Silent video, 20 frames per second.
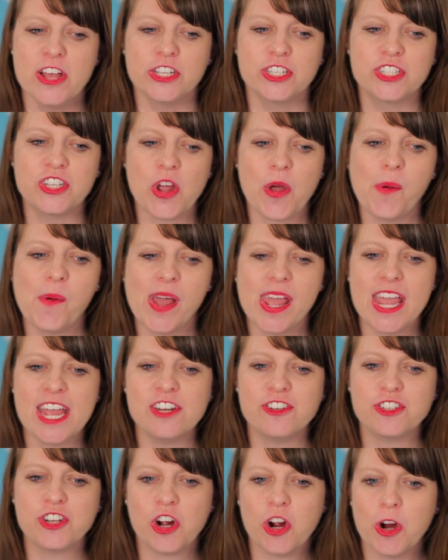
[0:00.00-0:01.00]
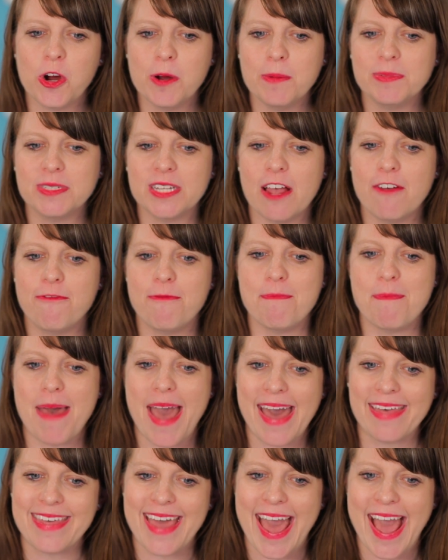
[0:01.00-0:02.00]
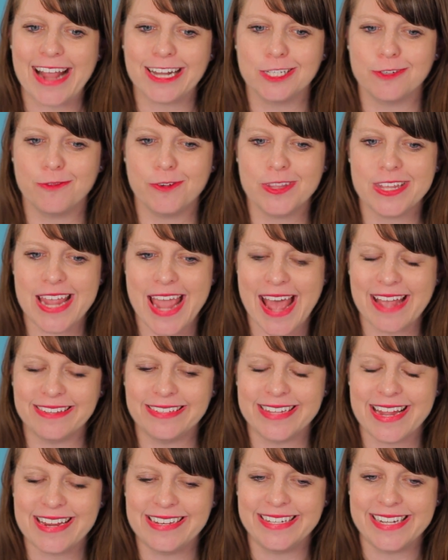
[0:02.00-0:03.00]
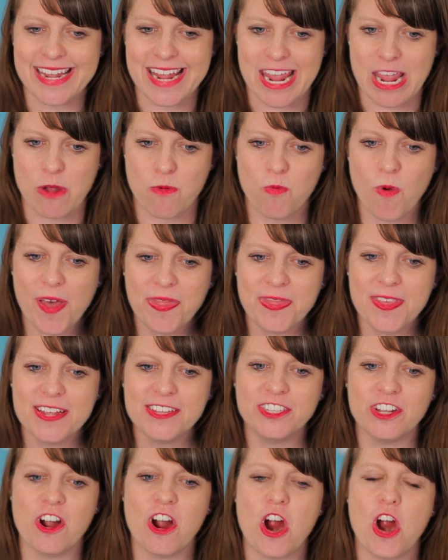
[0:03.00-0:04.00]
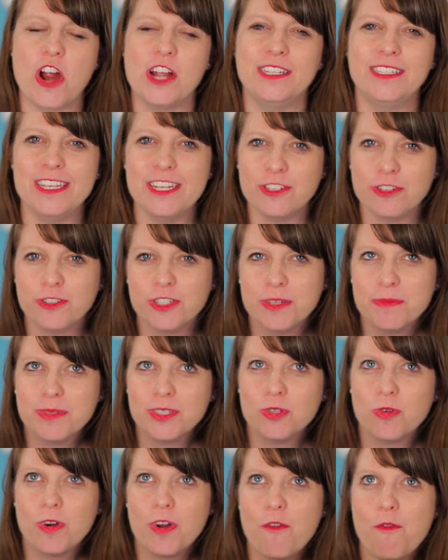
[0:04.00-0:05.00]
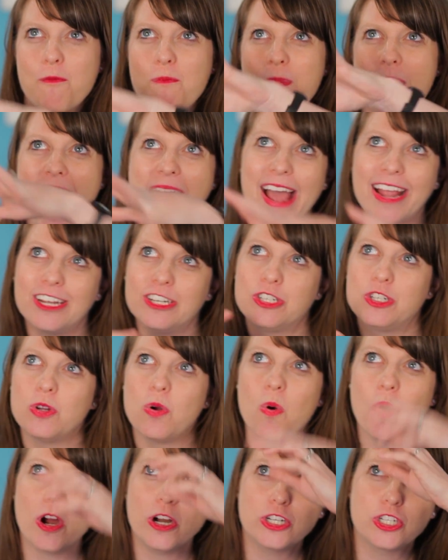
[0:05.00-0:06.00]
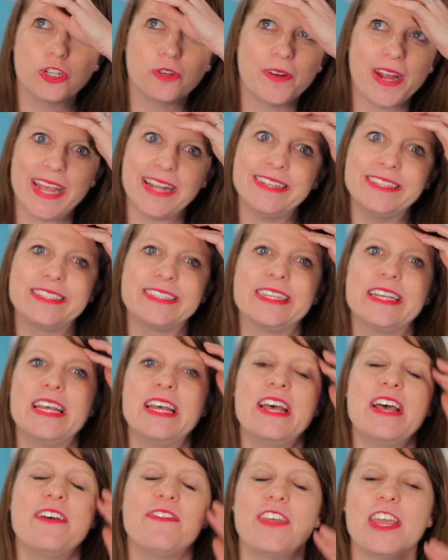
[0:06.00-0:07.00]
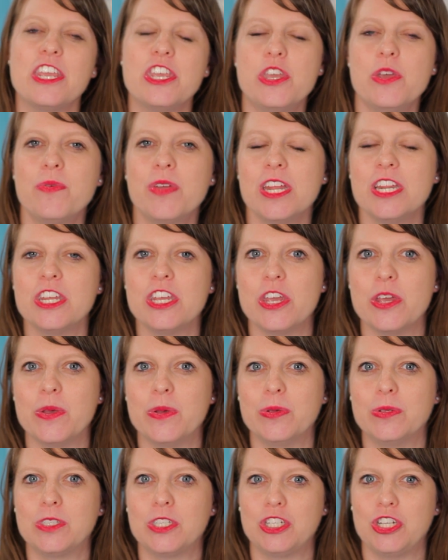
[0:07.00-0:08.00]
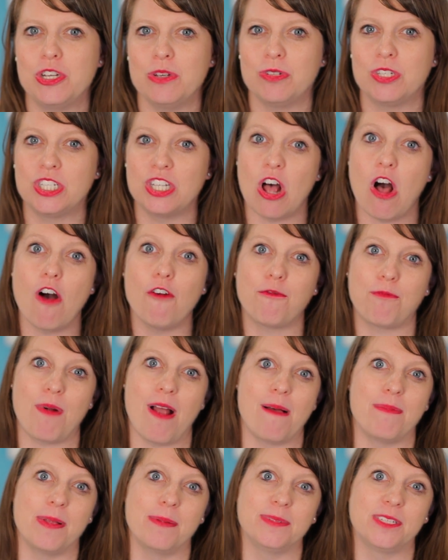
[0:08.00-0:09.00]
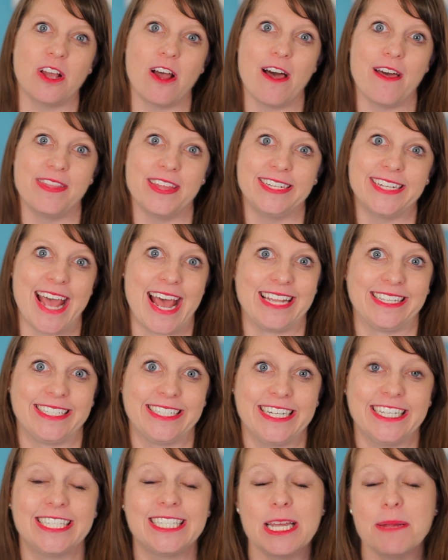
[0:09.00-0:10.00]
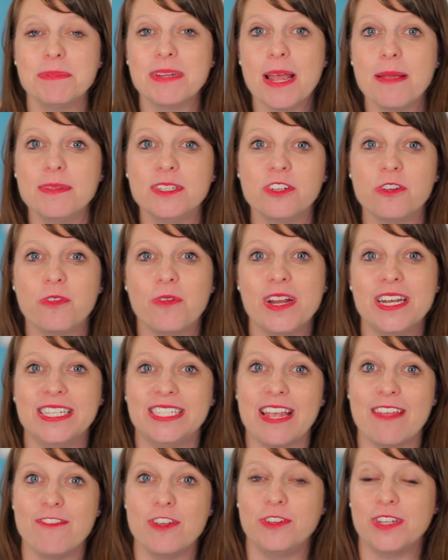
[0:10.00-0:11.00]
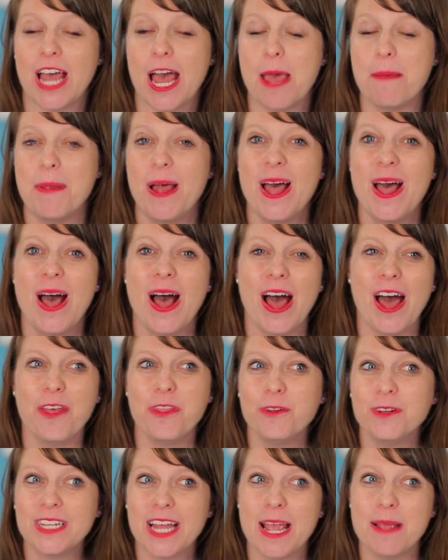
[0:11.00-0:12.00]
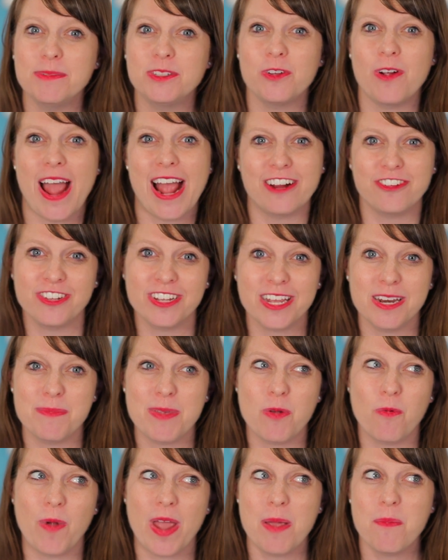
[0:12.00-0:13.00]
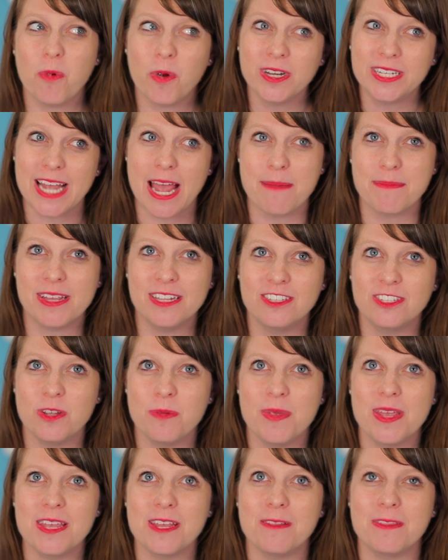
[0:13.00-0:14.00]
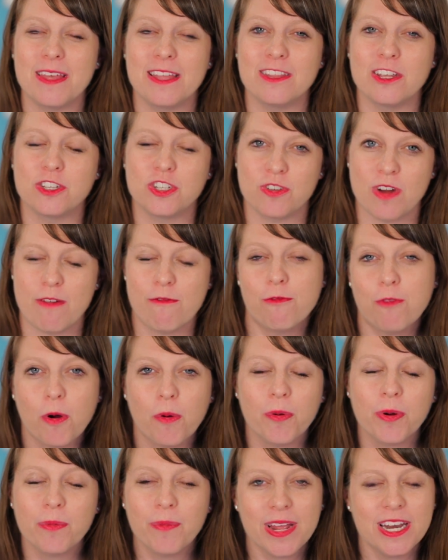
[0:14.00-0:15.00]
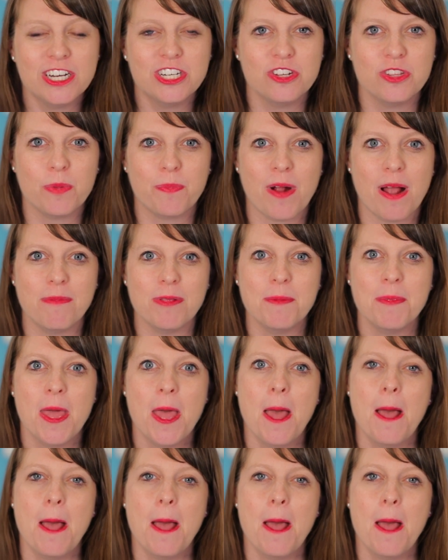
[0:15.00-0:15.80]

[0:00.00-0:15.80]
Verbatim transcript: So in terms of math hacks for the SAT, what these are is these are some sort of backdoor tricks that you can use to solve problems on the test. Sometimes they're going to save you time, other times they're actually going to be way more time consuming than the straightforward way to do the problem,